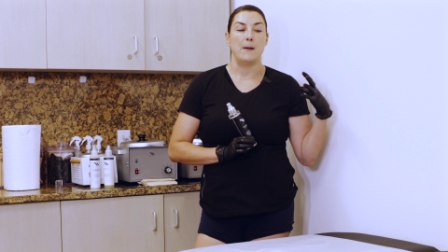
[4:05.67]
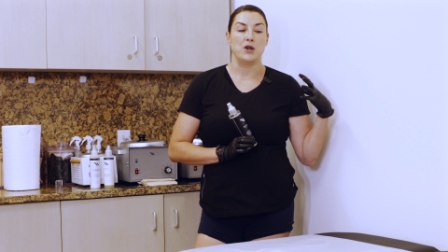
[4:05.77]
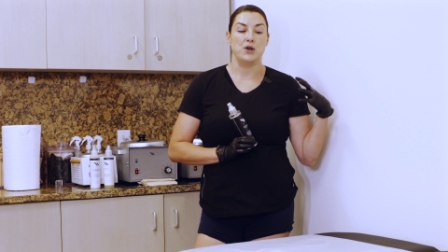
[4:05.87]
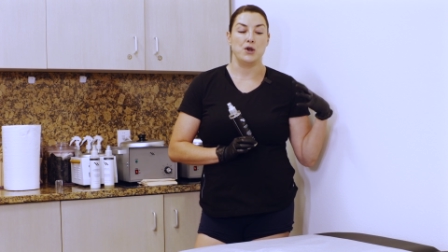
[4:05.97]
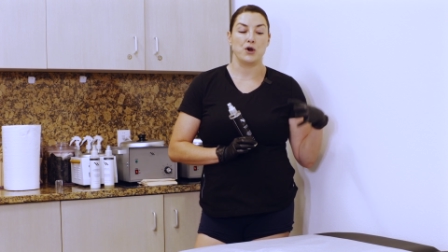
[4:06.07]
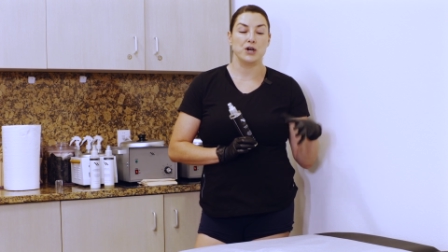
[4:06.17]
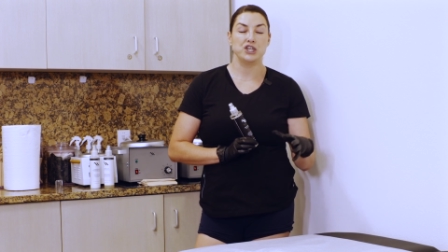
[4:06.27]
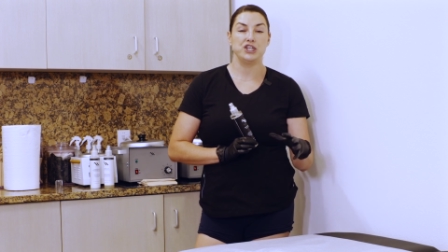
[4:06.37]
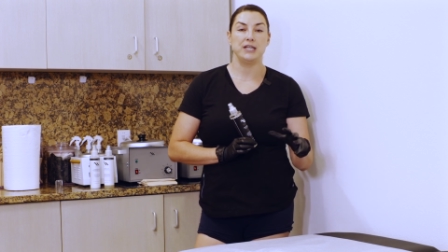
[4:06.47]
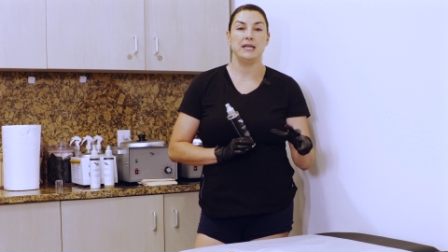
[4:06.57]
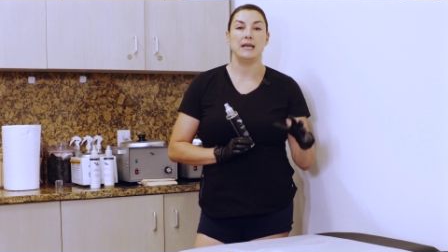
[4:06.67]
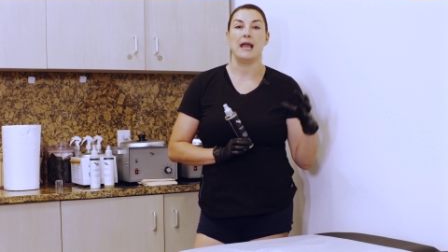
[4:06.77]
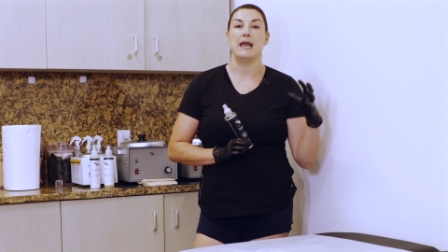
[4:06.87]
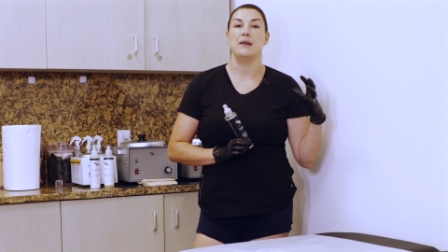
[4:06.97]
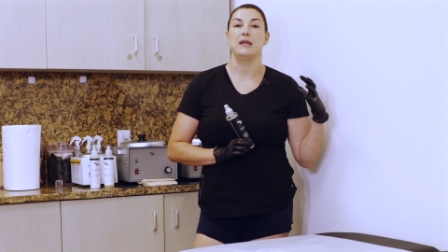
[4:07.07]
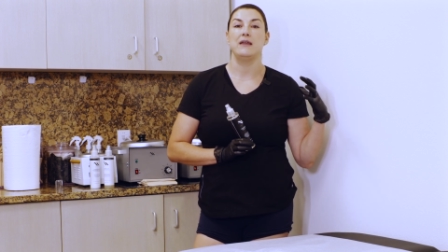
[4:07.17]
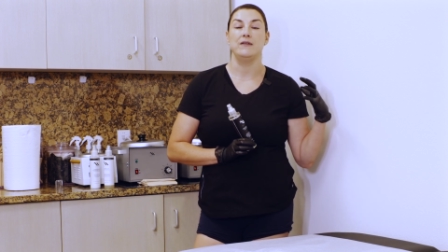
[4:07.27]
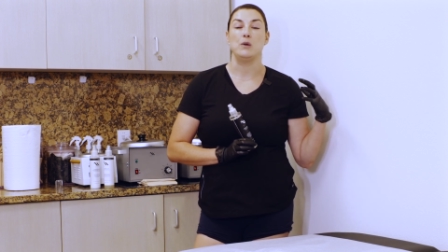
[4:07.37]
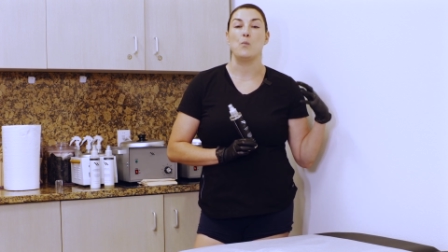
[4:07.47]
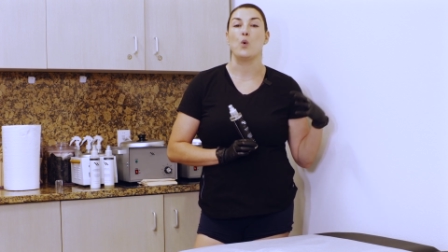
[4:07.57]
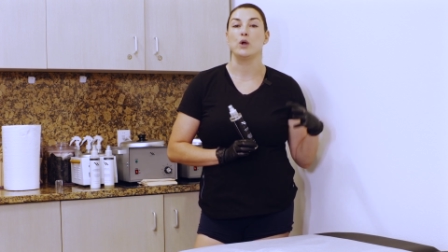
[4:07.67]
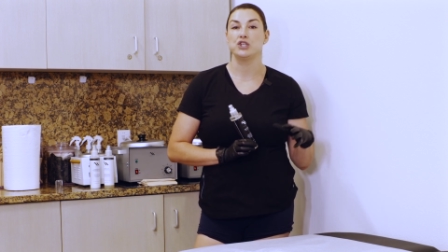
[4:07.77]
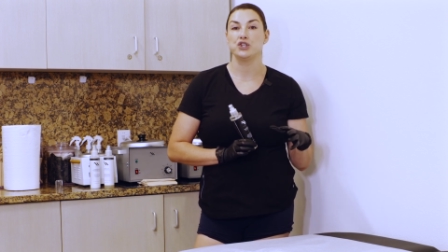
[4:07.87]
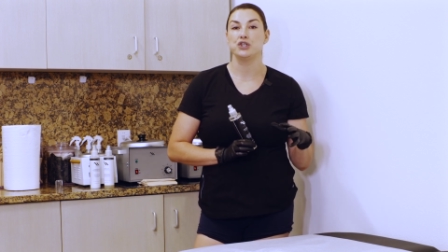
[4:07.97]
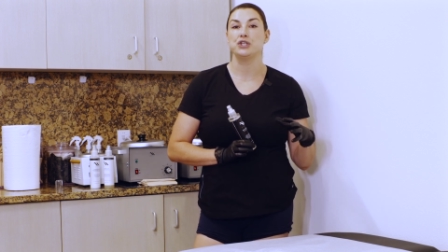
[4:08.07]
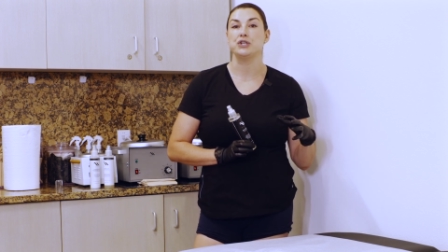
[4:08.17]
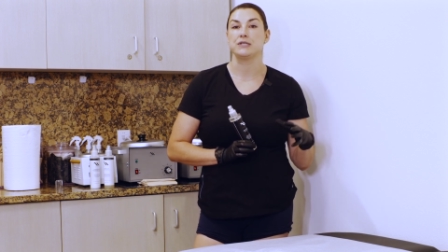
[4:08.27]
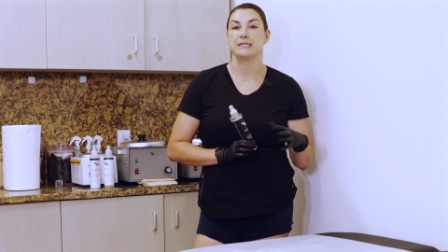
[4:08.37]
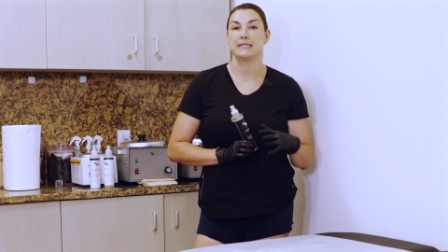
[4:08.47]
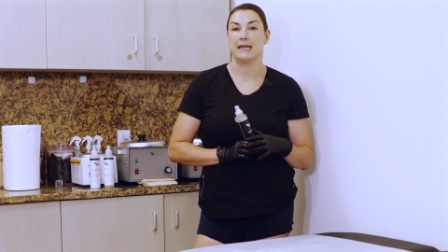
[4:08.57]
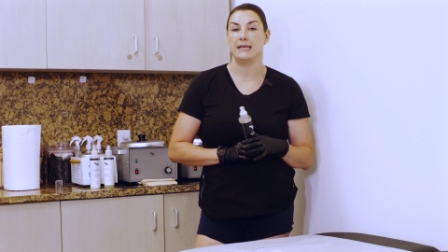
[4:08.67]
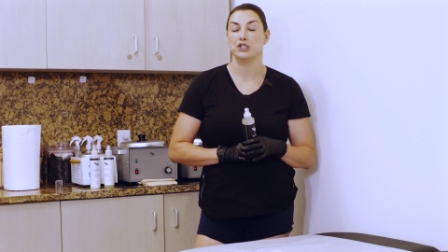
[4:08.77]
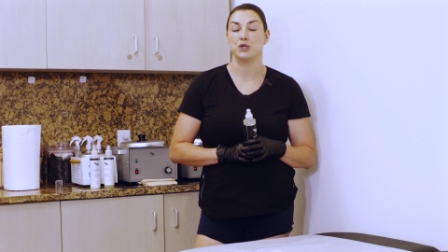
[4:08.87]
nourishing and giving moisture to your skin.